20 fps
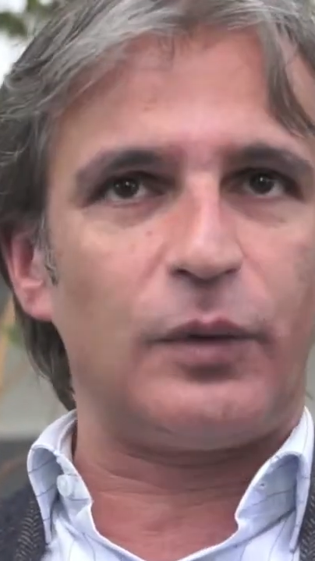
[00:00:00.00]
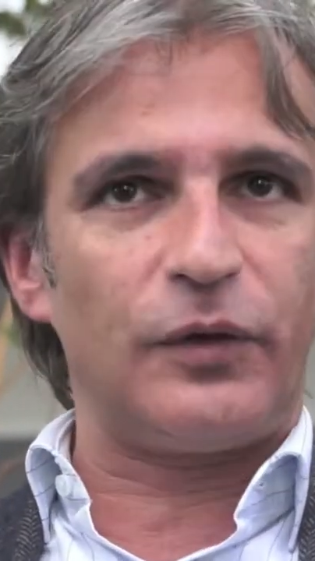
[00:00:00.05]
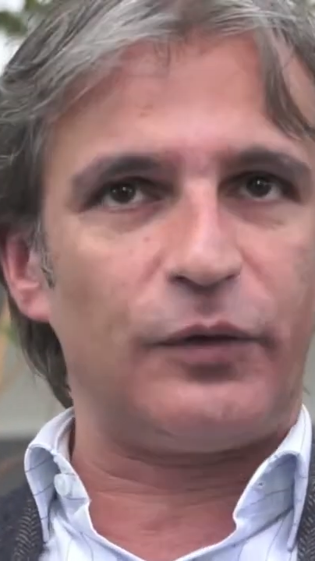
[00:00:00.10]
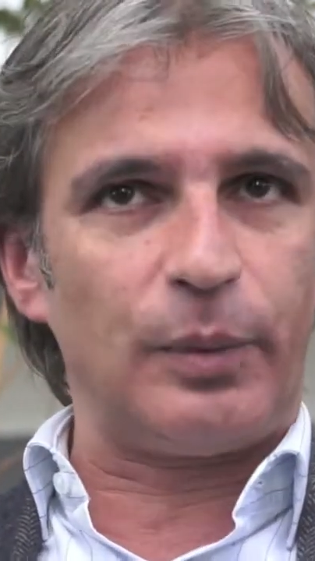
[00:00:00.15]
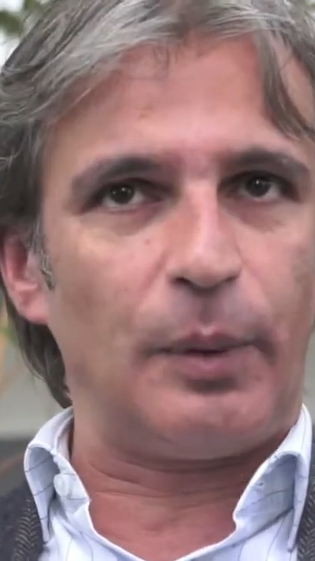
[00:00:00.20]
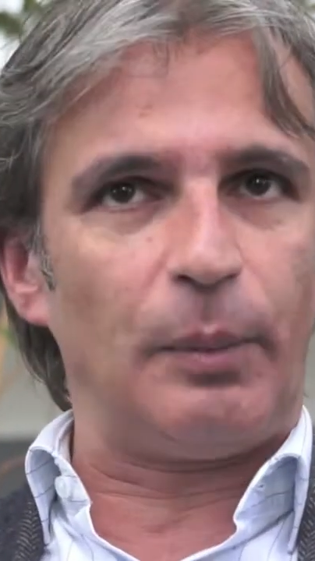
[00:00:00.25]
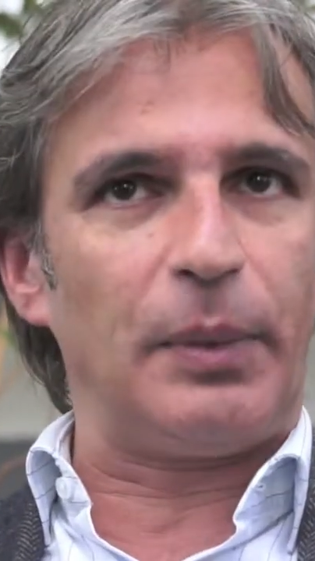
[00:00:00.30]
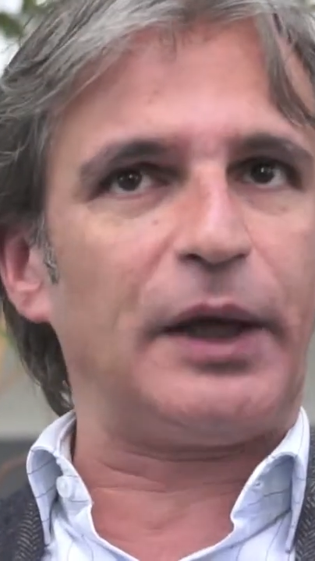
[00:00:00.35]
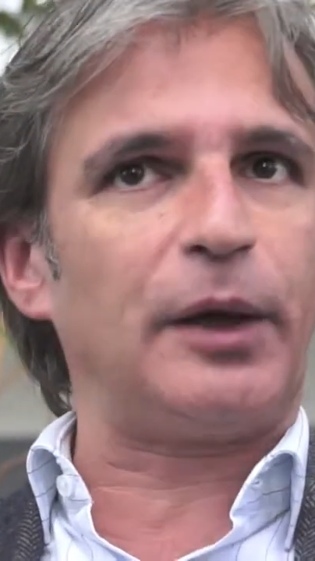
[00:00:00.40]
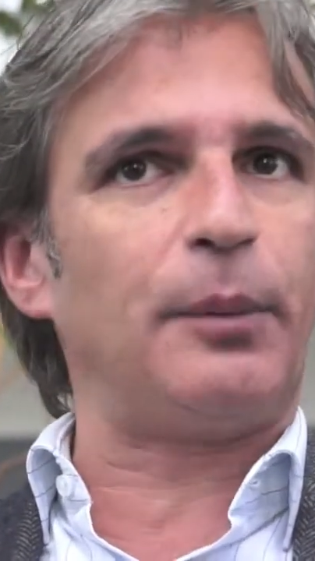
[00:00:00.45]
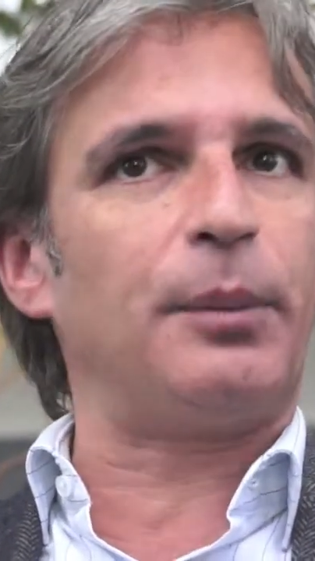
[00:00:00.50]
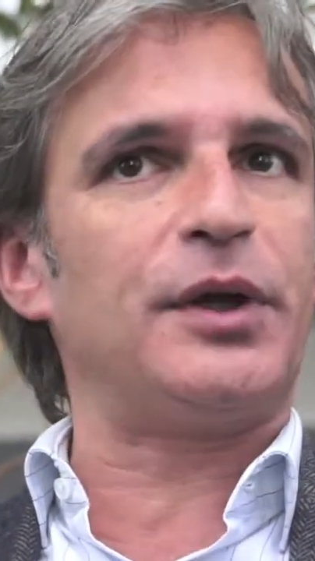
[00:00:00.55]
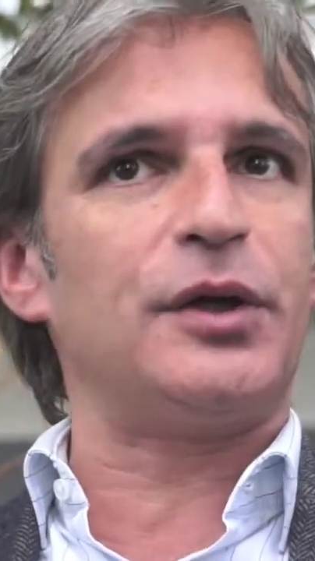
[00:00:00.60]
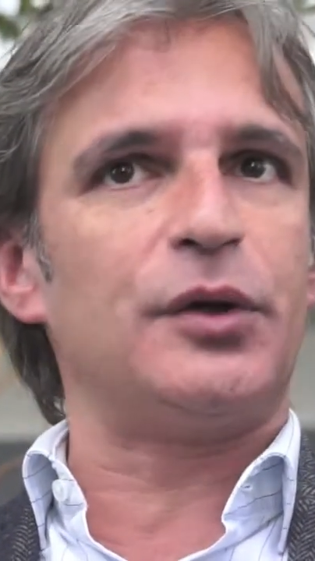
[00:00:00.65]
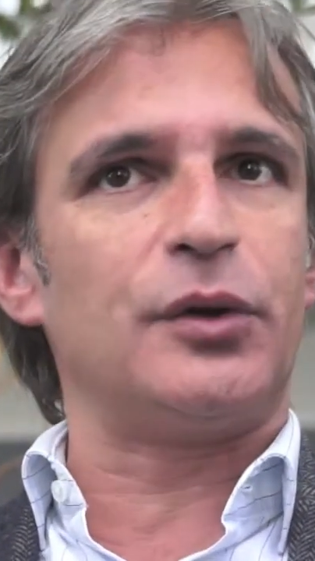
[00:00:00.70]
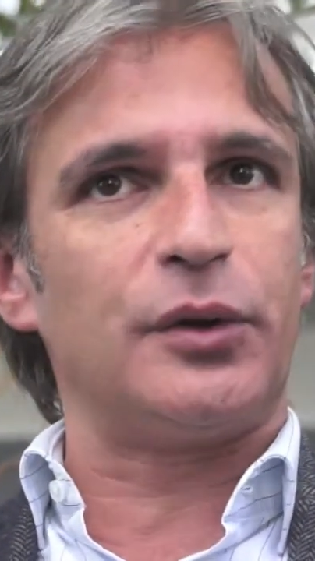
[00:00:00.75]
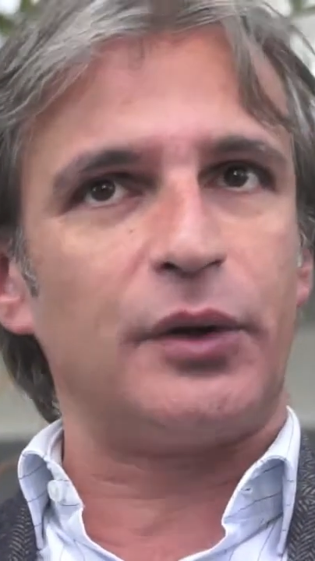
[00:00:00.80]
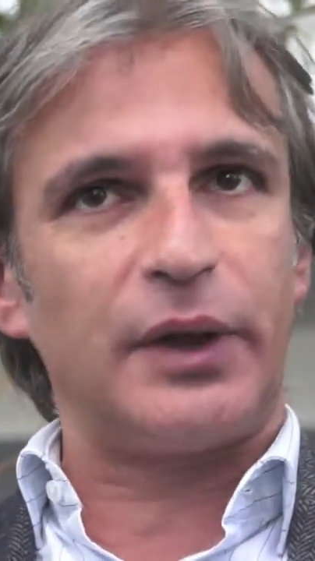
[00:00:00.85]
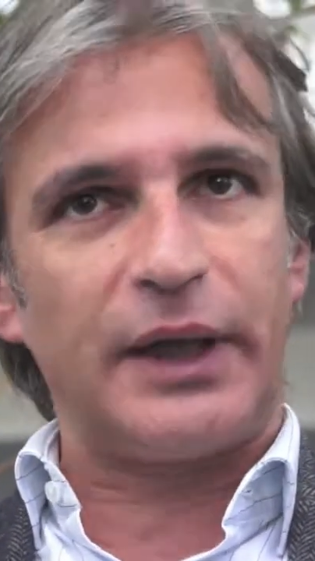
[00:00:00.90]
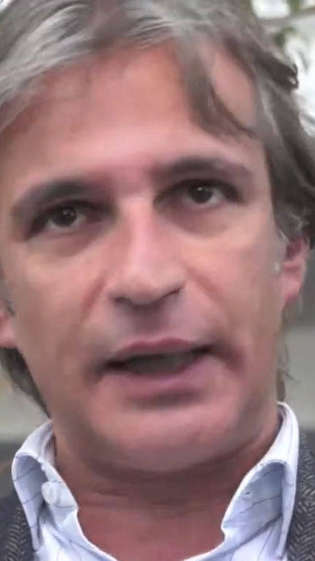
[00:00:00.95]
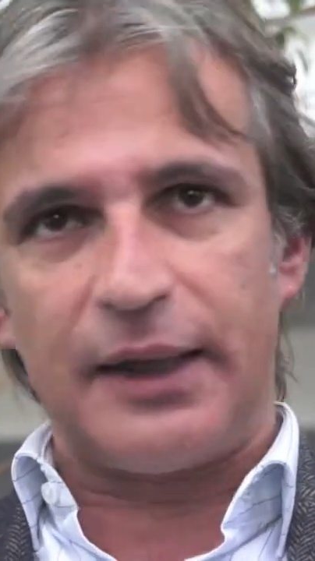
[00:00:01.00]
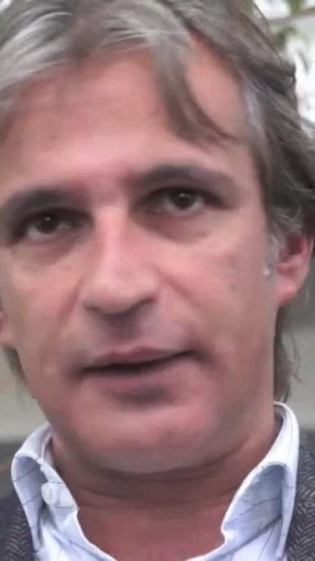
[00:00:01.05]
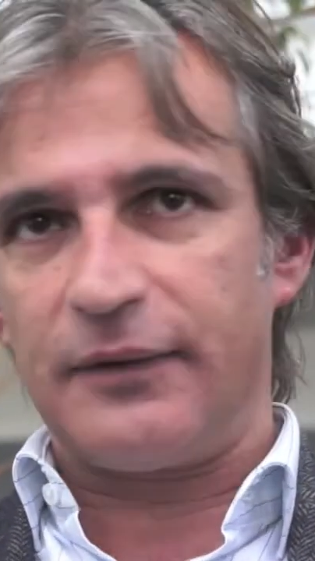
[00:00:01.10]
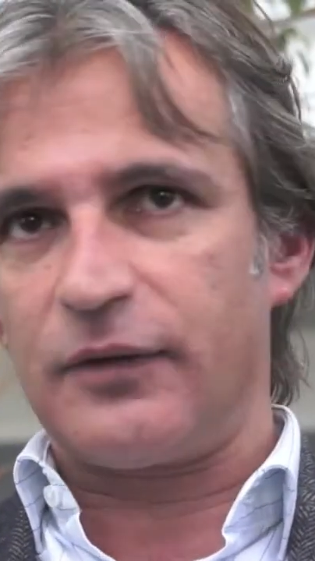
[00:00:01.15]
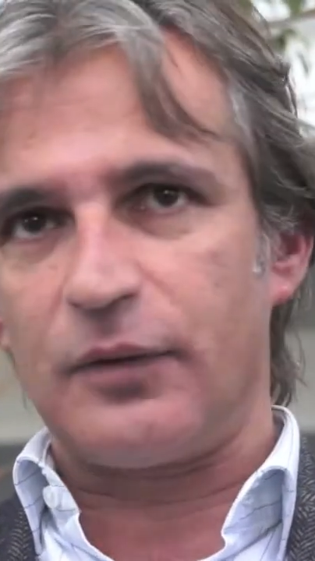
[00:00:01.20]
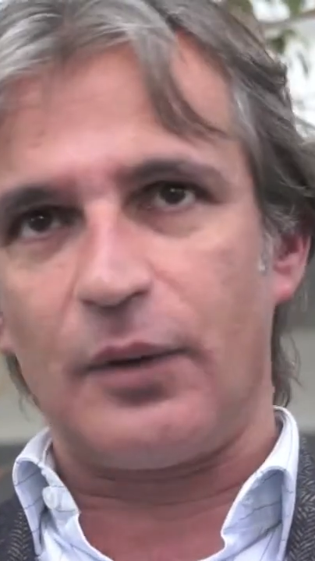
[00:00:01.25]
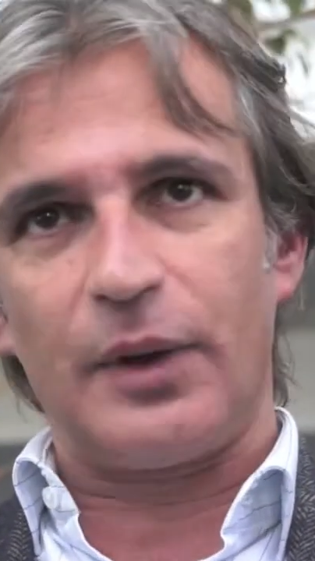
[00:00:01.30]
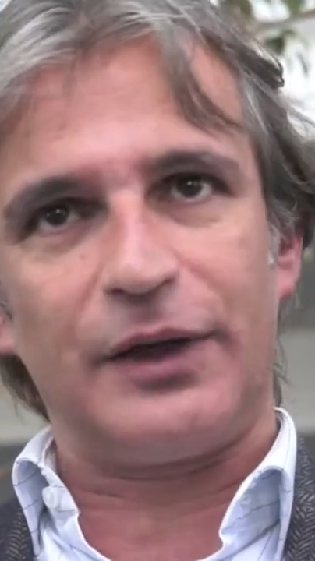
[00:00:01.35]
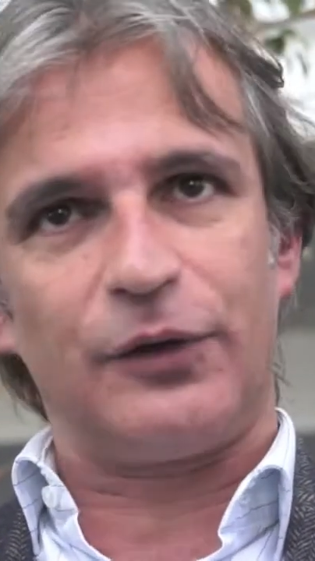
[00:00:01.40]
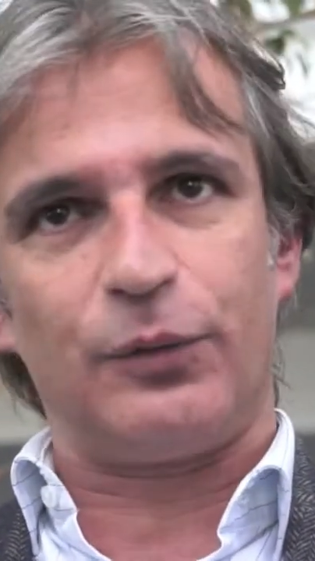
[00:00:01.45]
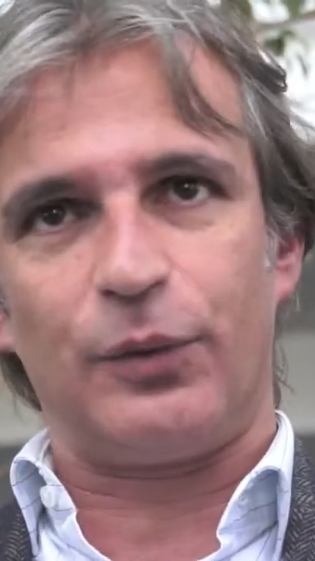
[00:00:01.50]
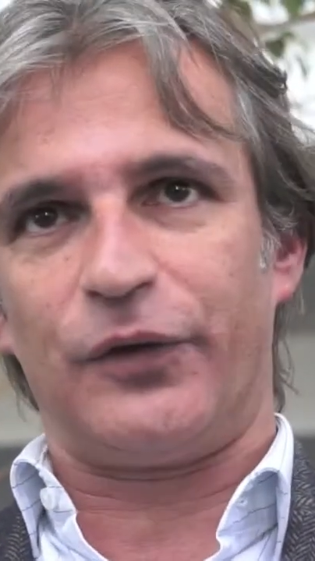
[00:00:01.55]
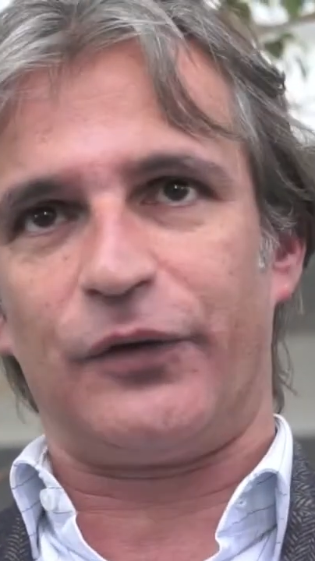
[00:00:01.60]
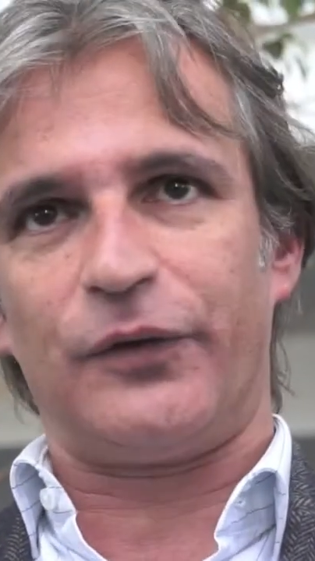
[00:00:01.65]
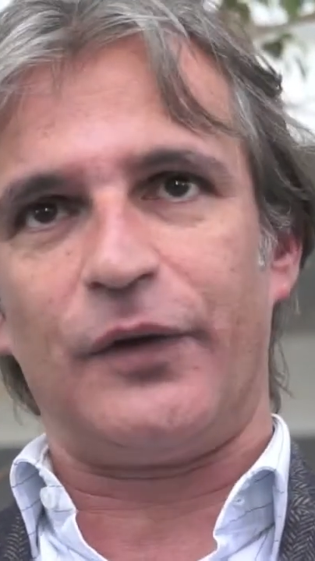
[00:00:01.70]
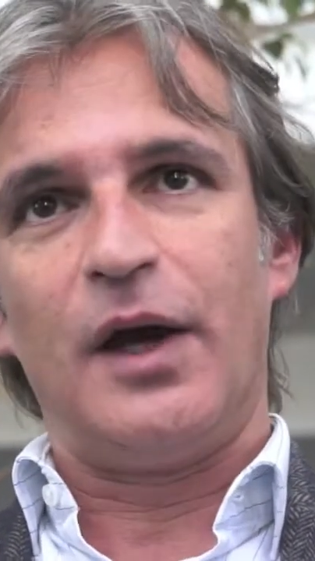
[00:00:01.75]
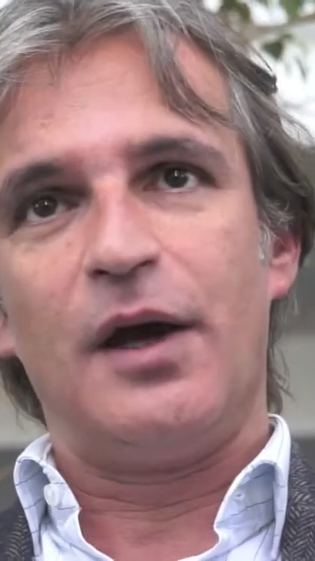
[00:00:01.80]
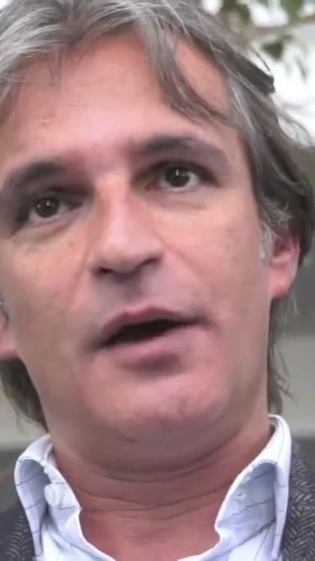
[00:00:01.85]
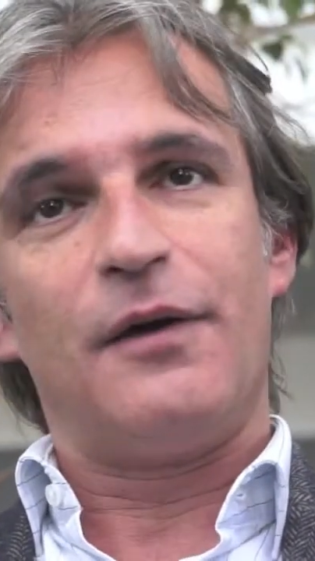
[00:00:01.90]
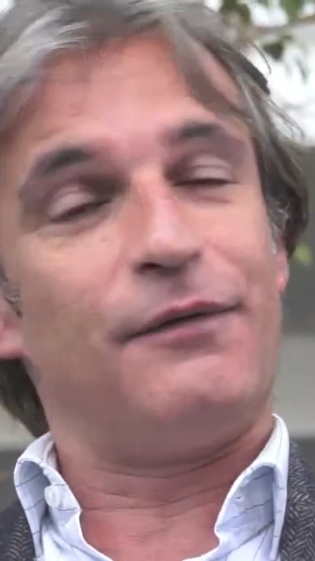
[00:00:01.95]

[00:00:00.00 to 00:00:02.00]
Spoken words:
with public opinion against, so it was